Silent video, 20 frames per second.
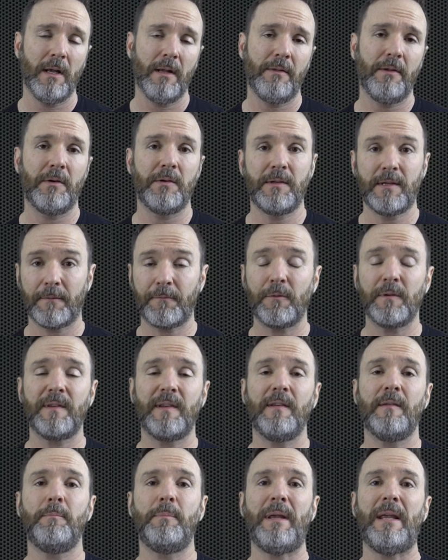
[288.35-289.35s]
their
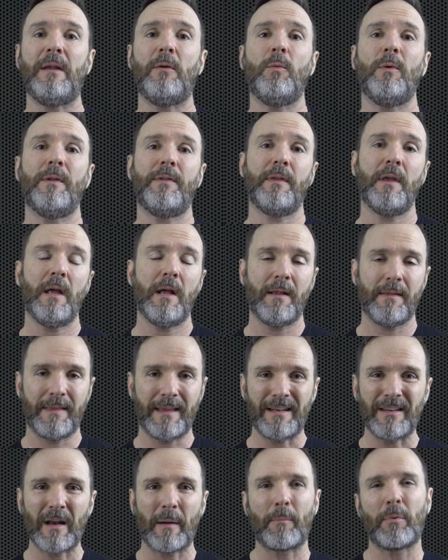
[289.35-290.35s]
differences being with
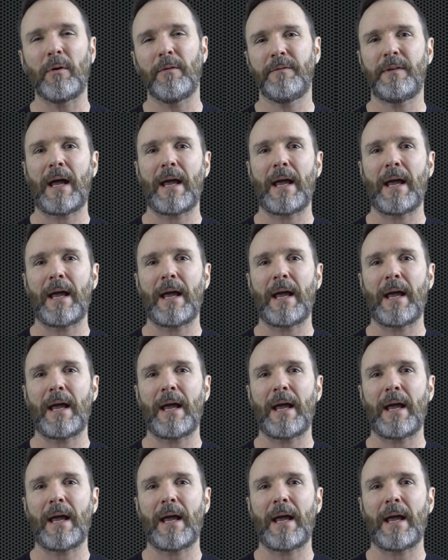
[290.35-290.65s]
the number of